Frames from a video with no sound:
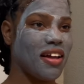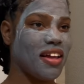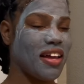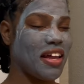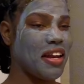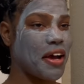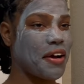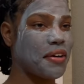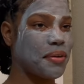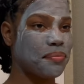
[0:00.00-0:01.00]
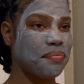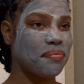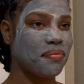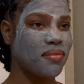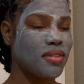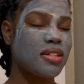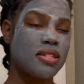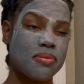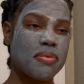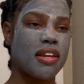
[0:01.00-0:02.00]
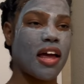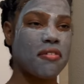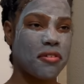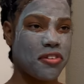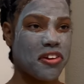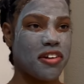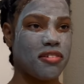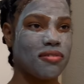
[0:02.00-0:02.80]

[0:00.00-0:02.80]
and um, this has been Life with Dri.